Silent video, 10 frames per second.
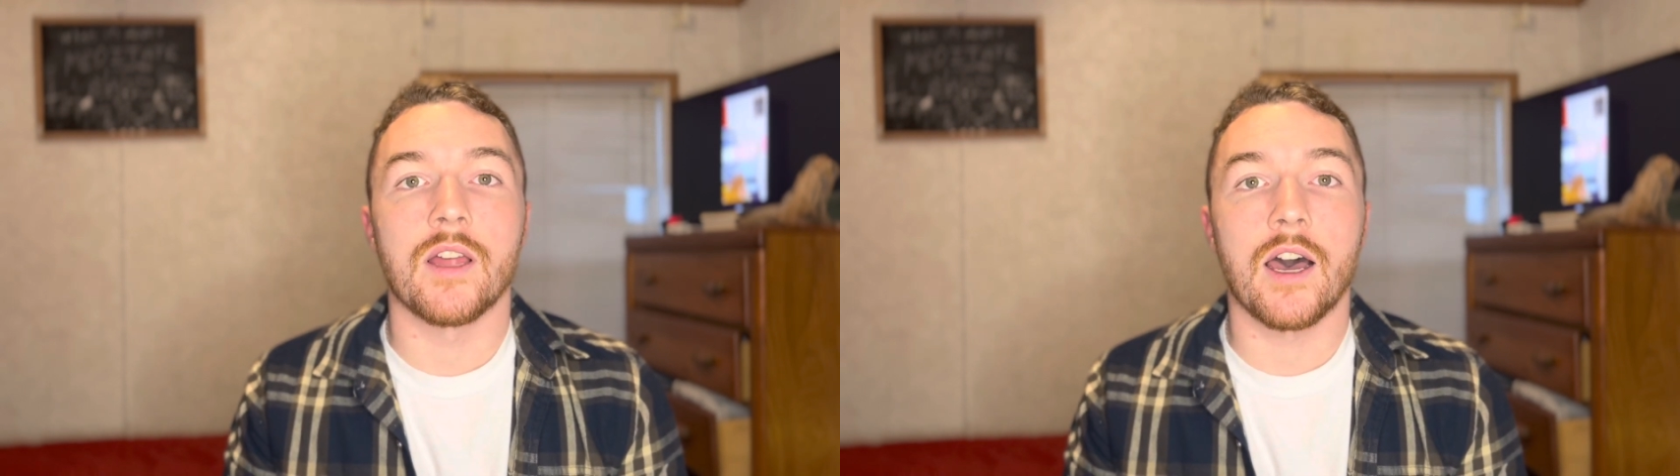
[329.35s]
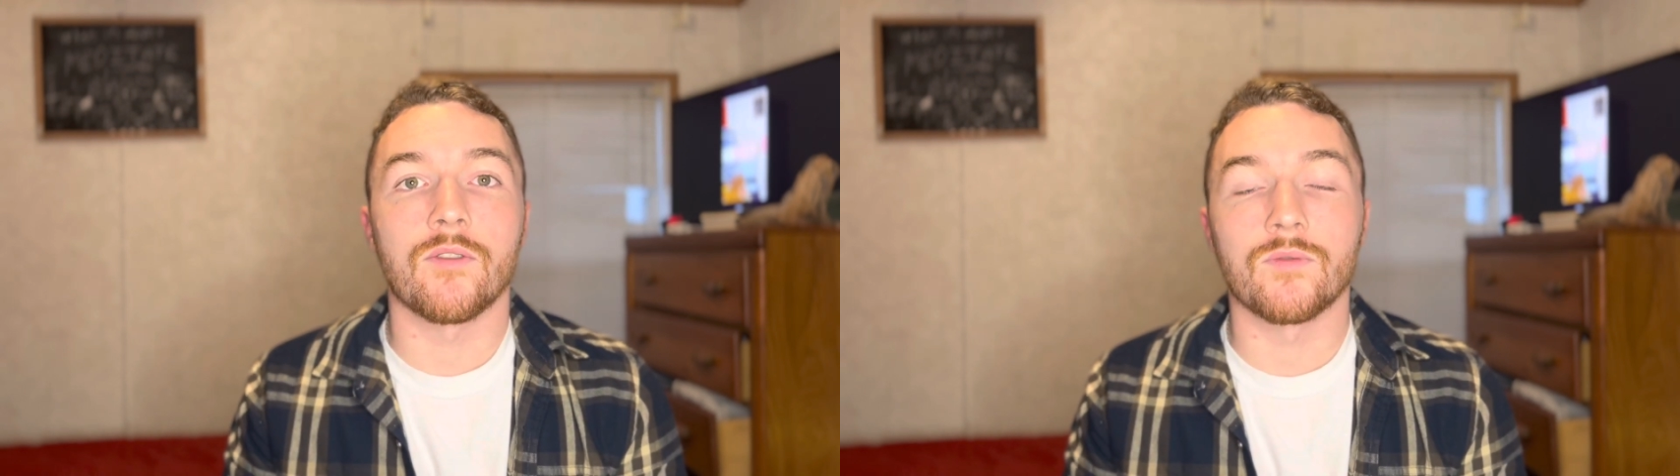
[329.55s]

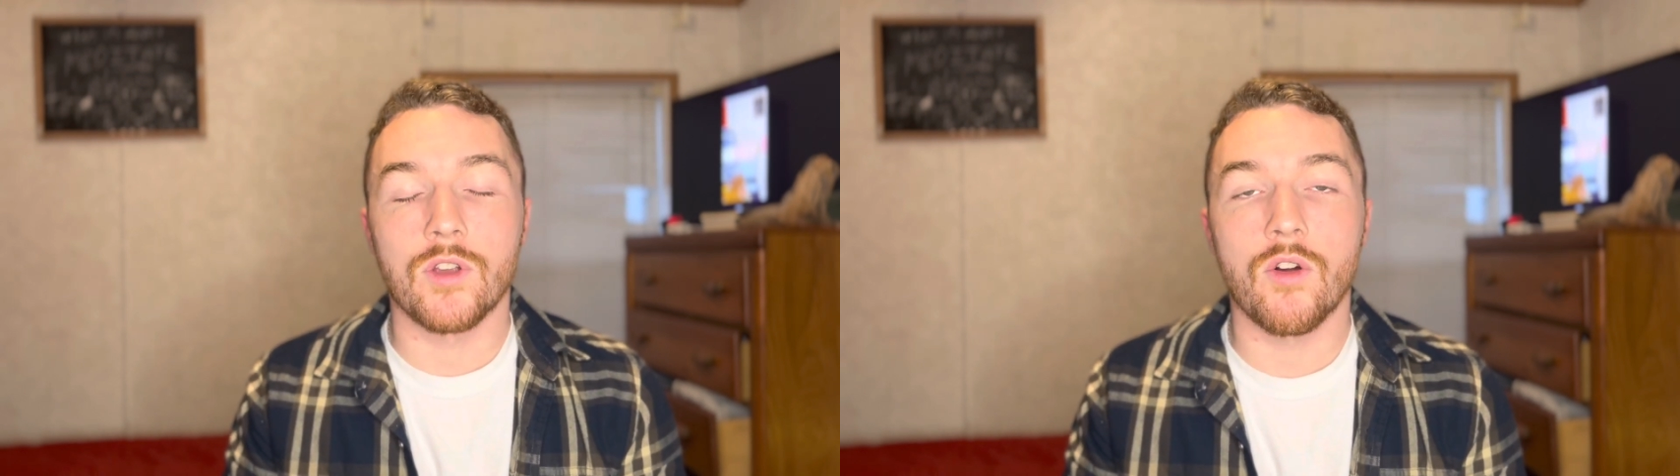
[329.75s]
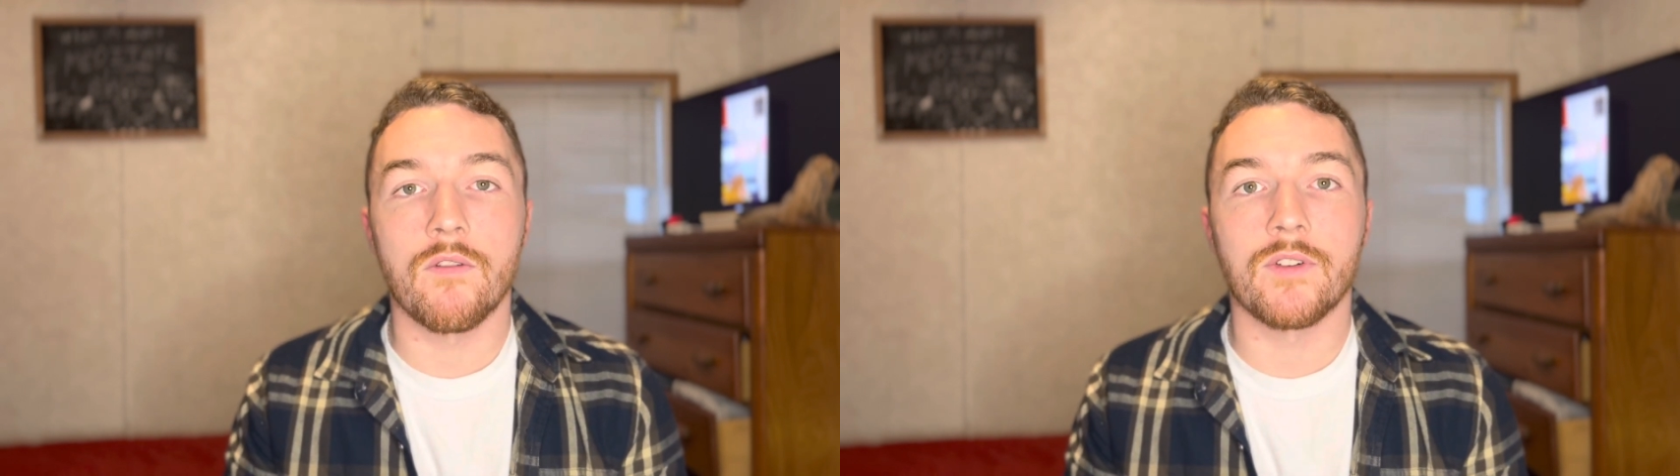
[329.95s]
I'll
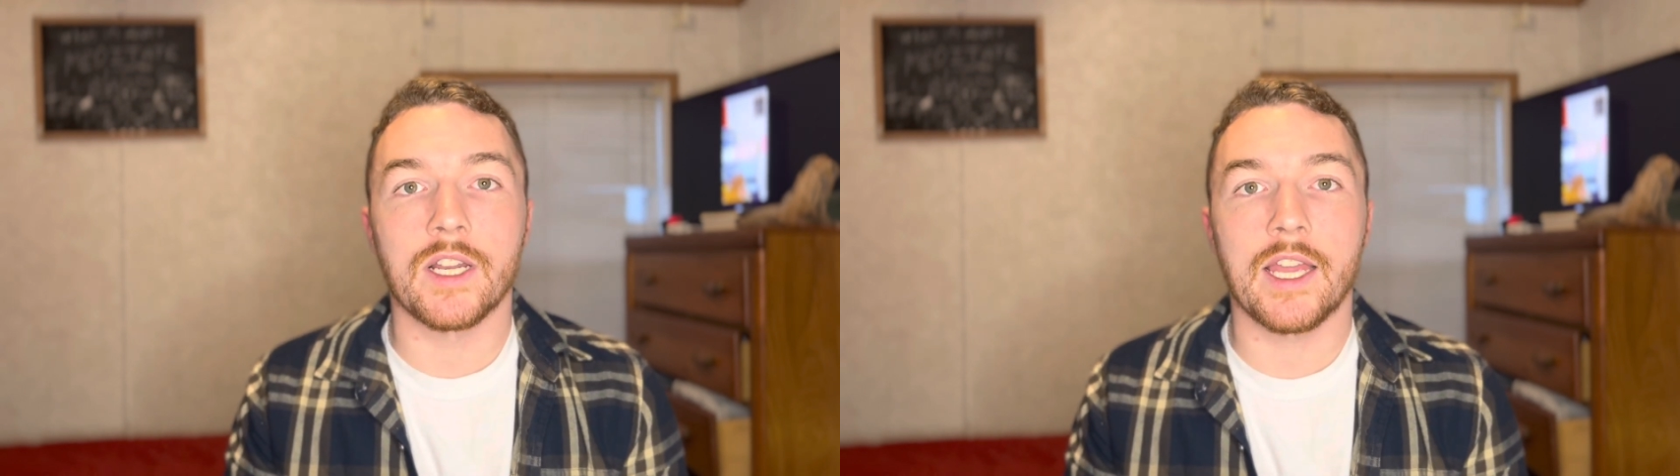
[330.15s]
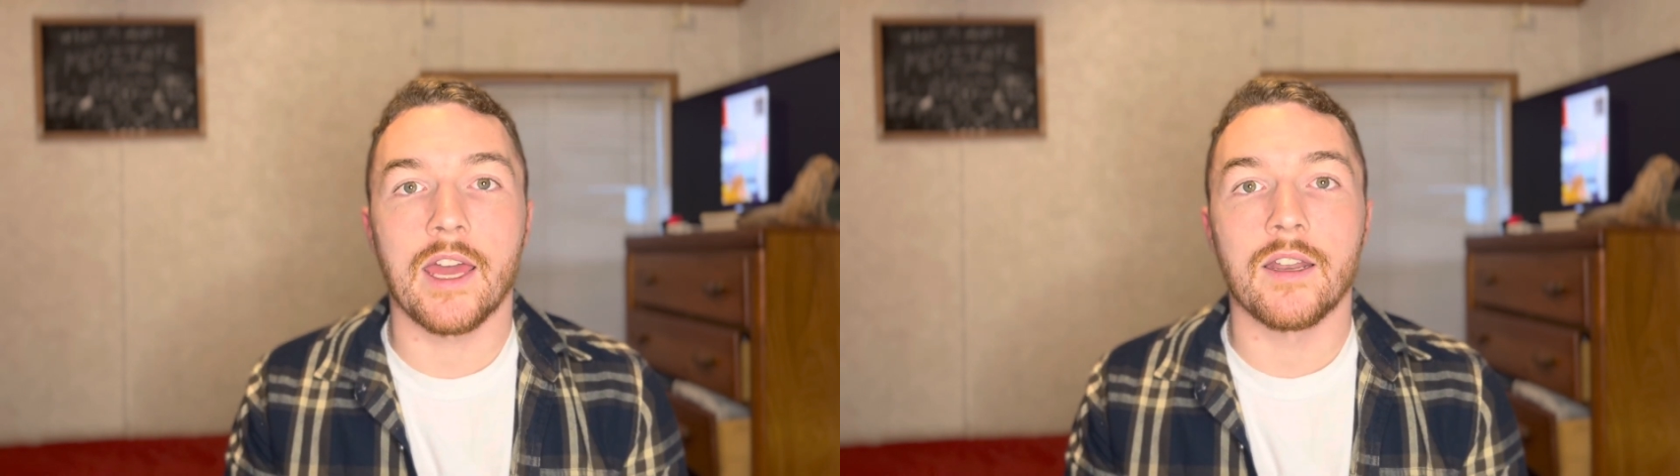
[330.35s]
go over it
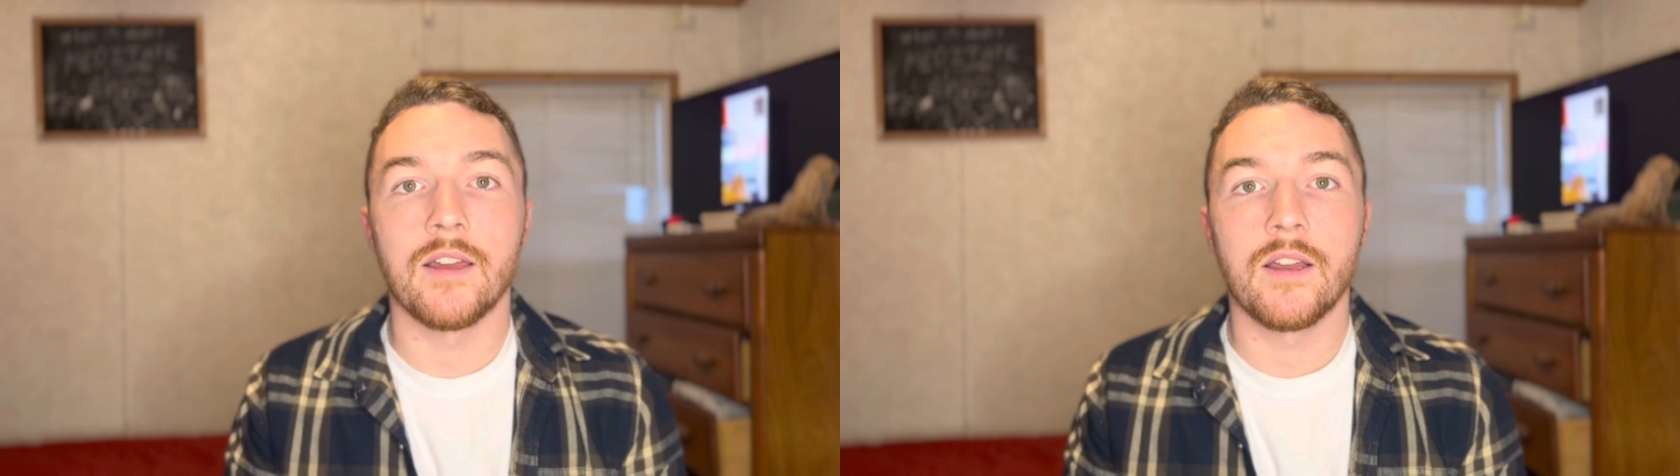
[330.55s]
again.